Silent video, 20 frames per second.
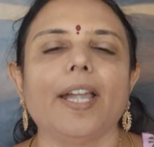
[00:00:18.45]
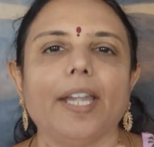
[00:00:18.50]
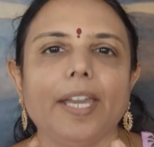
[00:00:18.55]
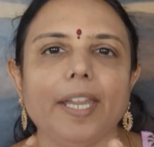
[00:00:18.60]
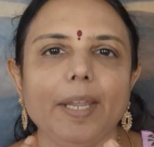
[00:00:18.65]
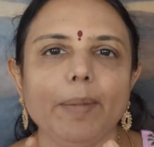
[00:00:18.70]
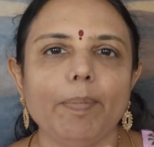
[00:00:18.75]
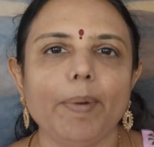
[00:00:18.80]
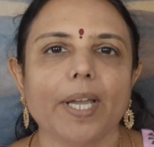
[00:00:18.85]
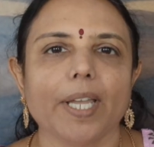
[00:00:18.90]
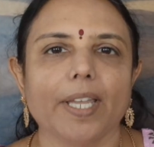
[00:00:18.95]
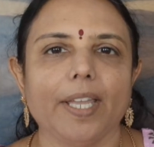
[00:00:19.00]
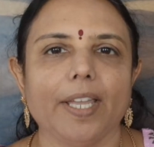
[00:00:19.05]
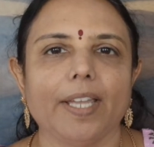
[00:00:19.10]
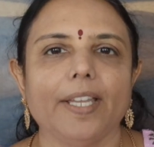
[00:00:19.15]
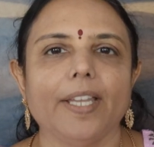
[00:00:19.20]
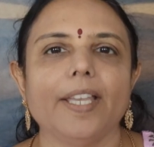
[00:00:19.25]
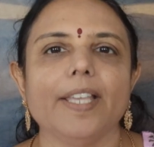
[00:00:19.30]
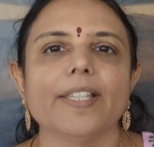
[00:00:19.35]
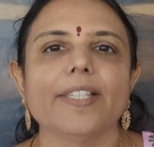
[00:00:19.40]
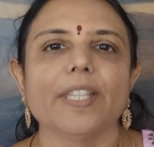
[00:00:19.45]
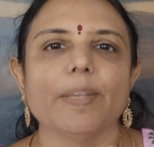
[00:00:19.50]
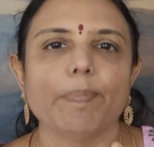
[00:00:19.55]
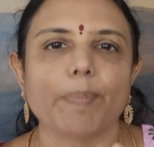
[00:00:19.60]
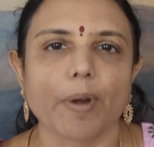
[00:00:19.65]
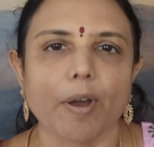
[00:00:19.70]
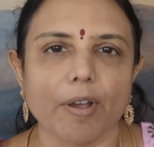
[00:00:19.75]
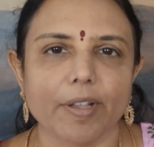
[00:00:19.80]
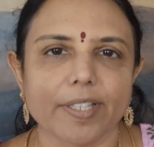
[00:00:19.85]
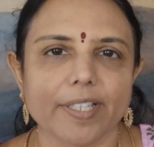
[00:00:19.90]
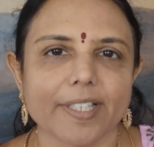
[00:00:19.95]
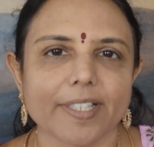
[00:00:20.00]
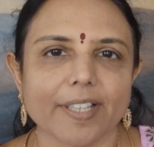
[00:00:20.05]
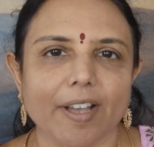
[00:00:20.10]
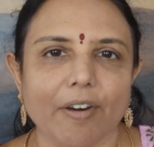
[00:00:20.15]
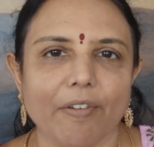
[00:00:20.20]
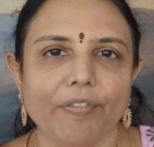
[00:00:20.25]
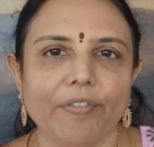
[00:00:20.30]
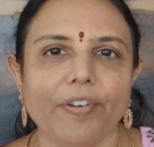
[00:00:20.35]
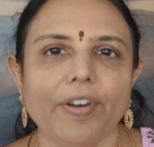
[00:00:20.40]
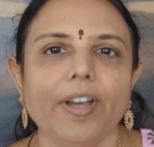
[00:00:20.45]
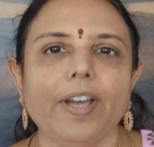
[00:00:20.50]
Debugging is the process of